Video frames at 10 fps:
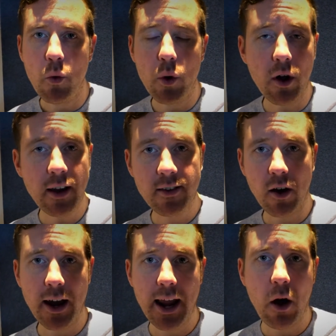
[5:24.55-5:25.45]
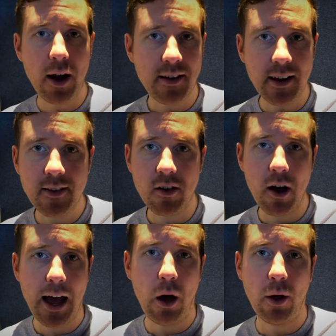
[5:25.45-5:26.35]
When I started out, I did
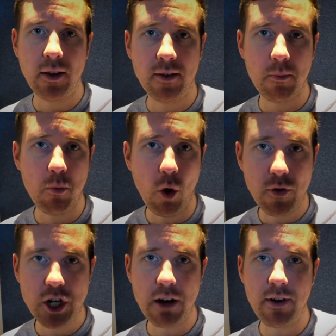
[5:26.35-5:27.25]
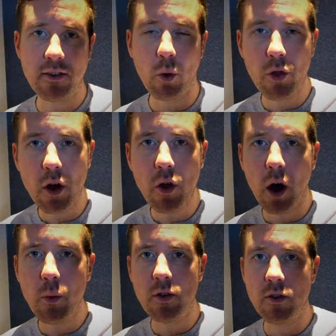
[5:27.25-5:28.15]
start out as more of a generalist, although that
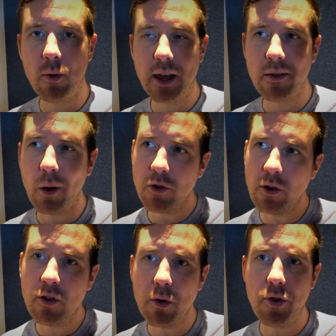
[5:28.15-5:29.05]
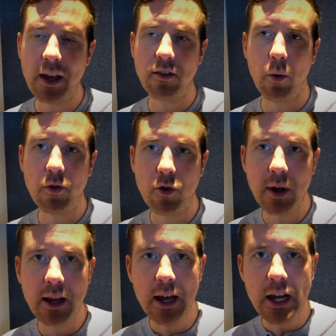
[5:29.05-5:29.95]
I was doing two things. I was
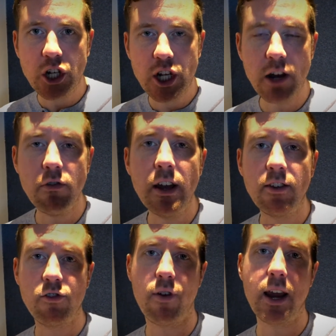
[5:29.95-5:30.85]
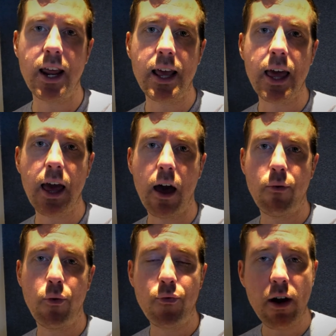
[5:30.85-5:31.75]
doing generalist training
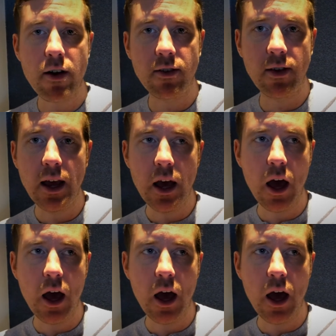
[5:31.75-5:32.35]
for various